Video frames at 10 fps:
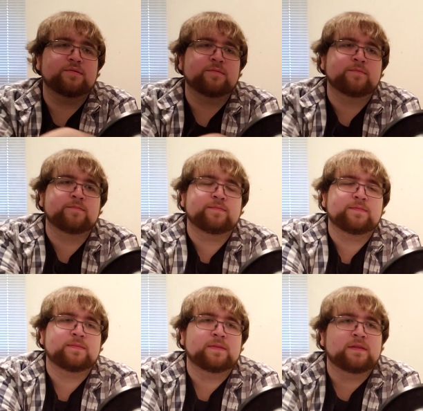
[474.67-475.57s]

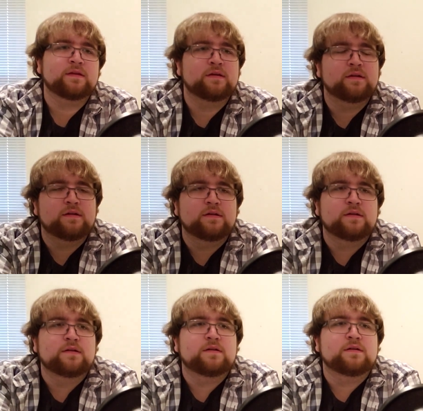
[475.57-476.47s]

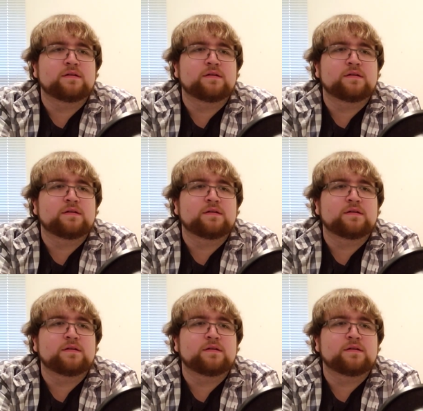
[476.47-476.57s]
(no one is talking)